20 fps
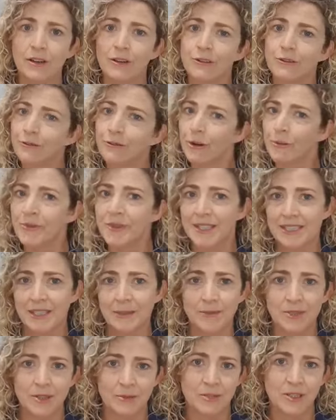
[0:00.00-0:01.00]
from the
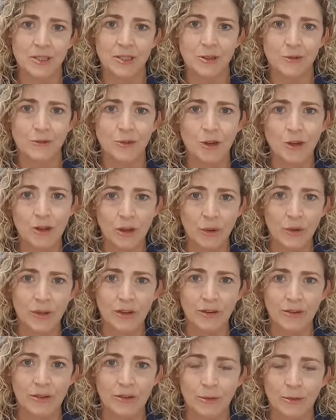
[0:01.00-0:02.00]
symptoms that you've got going
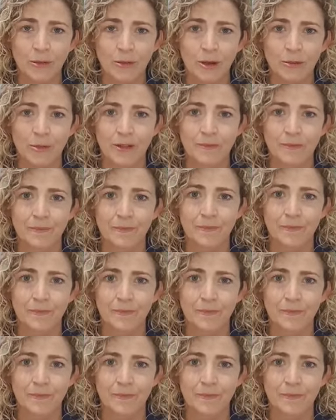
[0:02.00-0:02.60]
on at the moment.